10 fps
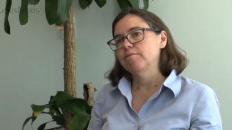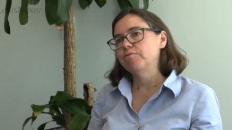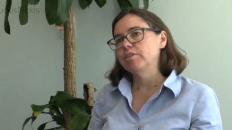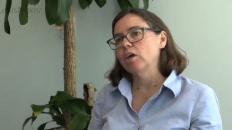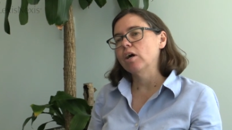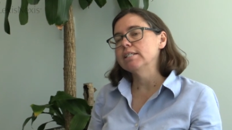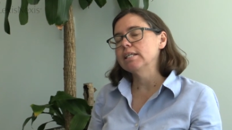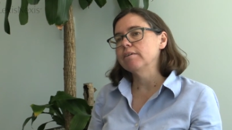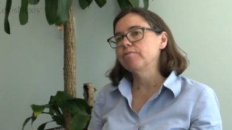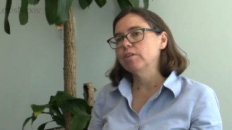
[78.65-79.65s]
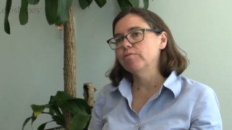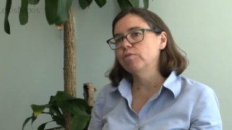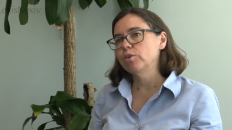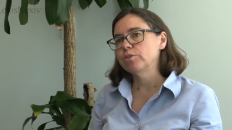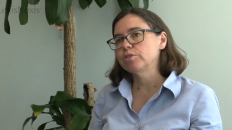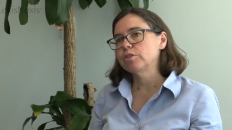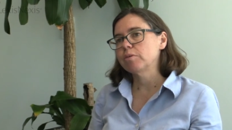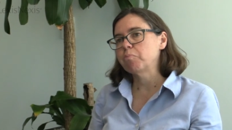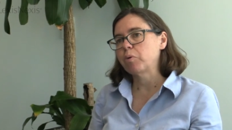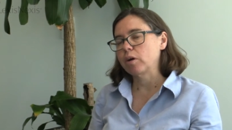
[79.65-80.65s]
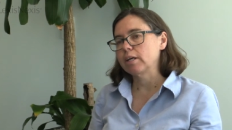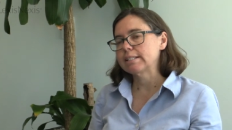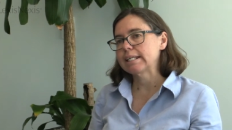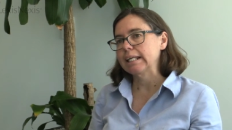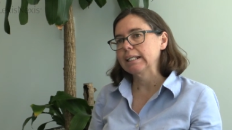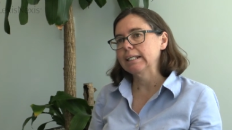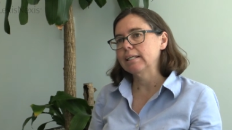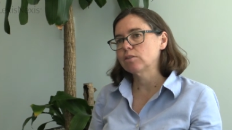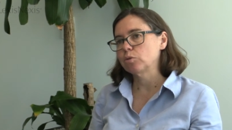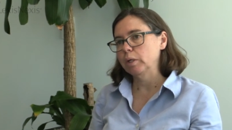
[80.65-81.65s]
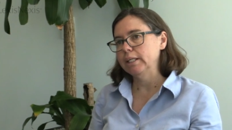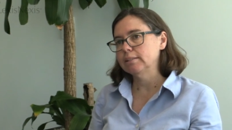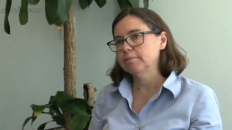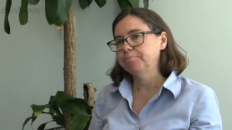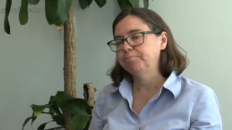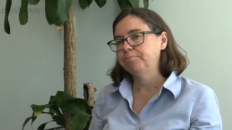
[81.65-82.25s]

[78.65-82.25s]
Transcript: for the idea for the first product analytics suite.